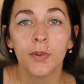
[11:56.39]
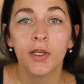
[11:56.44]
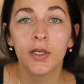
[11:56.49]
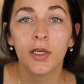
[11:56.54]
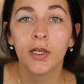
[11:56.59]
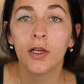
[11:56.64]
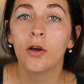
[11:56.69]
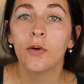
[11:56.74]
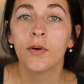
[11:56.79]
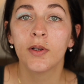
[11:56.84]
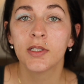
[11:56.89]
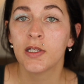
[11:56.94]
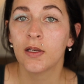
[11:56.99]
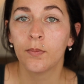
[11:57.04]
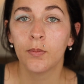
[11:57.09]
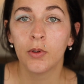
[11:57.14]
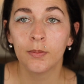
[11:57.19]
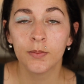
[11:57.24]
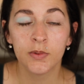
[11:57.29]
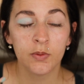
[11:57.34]
And I always
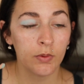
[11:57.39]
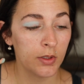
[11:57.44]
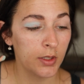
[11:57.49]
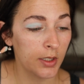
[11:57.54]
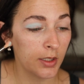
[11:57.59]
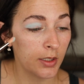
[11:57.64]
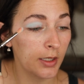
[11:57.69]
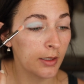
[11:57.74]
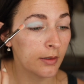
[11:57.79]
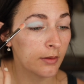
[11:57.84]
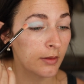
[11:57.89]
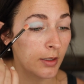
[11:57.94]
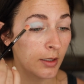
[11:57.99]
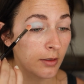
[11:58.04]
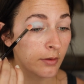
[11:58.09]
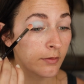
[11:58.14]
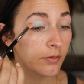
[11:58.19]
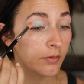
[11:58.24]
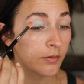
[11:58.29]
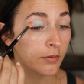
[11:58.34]
have problems with, like, I
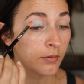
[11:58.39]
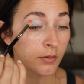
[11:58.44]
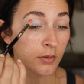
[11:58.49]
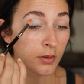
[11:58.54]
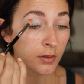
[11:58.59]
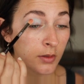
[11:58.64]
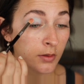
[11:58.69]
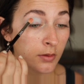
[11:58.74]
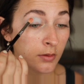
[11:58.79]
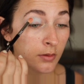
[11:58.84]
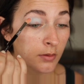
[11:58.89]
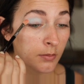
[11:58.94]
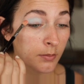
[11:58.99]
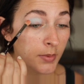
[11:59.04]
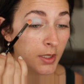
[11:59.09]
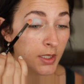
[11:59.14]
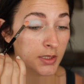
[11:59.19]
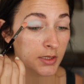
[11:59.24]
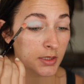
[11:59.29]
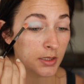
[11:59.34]
love
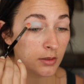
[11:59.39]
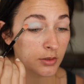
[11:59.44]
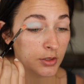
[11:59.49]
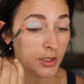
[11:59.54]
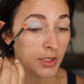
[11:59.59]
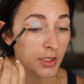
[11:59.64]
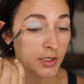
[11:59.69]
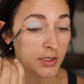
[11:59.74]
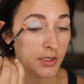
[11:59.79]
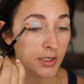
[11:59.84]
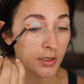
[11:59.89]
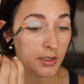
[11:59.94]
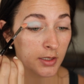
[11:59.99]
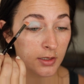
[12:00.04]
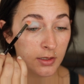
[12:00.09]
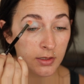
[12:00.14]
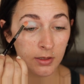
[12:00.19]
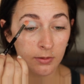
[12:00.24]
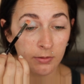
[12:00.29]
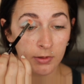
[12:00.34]
pastel shades,
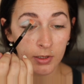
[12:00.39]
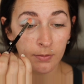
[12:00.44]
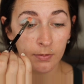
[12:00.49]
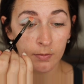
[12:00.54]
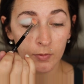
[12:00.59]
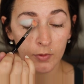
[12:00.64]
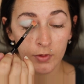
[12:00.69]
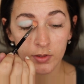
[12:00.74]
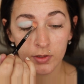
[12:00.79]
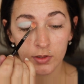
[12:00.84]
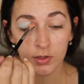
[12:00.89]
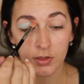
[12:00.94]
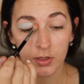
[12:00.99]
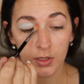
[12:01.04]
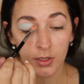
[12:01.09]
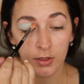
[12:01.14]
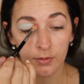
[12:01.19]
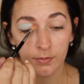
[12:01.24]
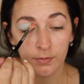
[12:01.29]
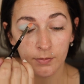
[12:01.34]
at the same time, I'm always just
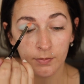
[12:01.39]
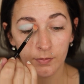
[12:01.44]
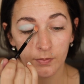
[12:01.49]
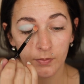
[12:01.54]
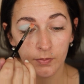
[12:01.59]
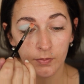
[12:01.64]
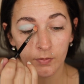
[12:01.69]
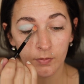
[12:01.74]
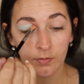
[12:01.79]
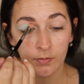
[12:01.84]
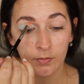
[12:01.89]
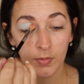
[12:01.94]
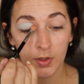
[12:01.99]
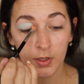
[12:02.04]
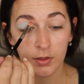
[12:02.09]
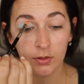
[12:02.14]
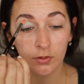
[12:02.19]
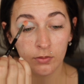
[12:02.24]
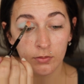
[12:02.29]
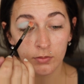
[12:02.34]
like,
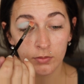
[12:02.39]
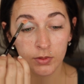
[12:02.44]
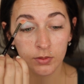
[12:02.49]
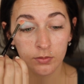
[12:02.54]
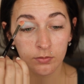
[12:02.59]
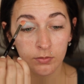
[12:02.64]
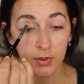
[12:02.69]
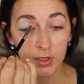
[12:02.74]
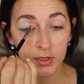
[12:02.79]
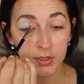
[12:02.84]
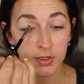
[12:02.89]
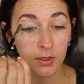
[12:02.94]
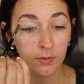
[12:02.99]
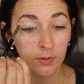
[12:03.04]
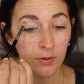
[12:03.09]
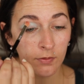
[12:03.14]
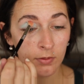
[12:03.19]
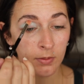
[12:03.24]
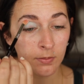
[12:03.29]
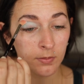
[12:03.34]
I stay
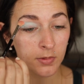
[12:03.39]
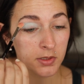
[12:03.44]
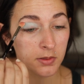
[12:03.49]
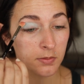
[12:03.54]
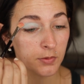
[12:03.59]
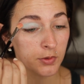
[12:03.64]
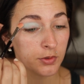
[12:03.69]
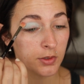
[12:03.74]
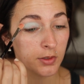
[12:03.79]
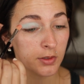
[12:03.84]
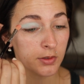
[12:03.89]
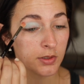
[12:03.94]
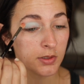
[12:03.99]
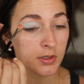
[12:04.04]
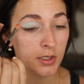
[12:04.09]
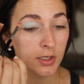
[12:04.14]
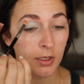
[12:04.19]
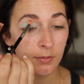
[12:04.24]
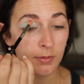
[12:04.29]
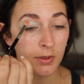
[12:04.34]
away from them, because I'm usually just
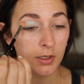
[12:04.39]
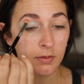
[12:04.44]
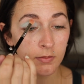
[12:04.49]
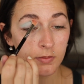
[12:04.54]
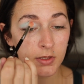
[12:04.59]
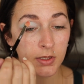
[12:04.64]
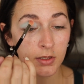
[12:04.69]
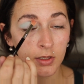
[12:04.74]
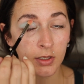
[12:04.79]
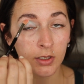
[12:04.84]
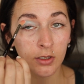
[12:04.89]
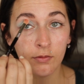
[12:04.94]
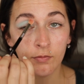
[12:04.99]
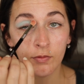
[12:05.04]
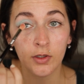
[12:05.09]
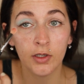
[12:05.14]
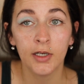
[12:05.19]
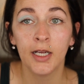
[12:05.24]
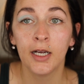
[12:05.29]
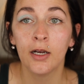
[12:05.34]
like, I'm not sitting here
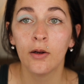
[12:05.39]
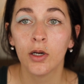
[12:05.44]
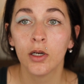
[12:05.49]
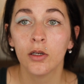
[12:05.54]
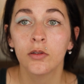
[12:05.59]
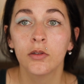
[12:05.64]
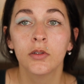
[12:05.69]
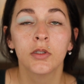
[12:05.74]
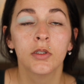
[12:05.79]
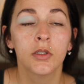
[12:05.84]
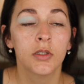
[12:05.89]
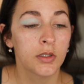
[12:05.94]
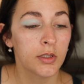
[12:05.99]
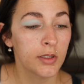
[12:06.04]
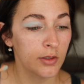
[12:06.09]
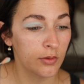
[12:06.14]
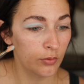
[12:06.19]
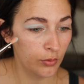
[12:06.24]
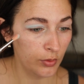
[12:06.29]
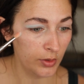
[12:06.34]
for an hour.
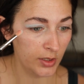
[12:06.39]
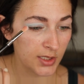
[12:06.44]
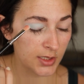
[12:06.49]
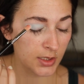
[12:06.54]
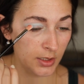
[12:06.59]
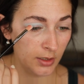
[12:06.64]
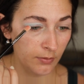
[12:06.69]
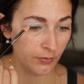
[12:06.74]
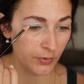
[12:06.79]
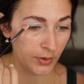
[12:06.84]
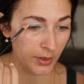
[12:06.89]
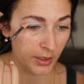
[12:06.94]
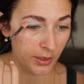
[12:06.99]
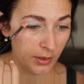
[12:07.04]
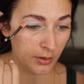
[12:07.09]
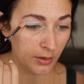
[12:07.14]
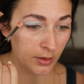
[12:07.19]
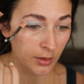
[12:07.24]
Who has time for that?